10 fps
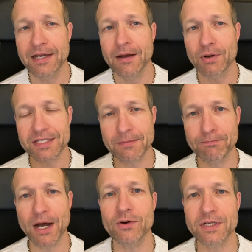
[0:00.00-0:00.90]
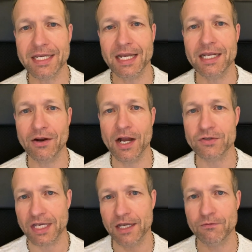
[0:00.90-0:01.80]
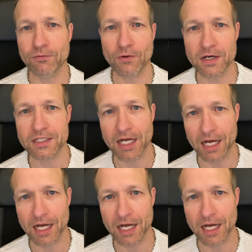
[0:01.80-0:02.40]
but it's about getting your house in front